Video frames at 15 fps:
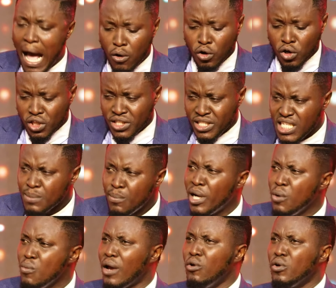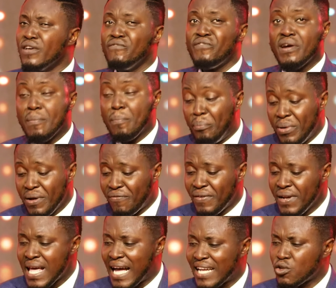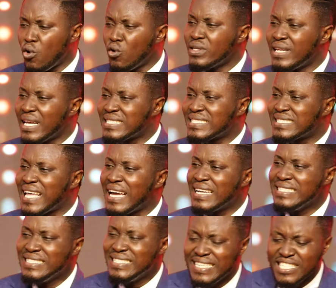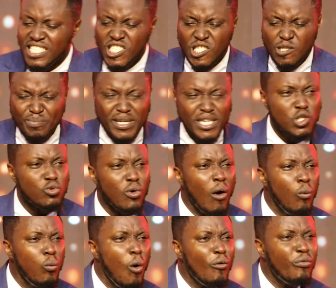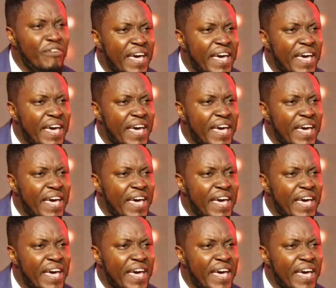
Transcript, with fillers: this morning we are looking very briefly at understanding spiritual warfare.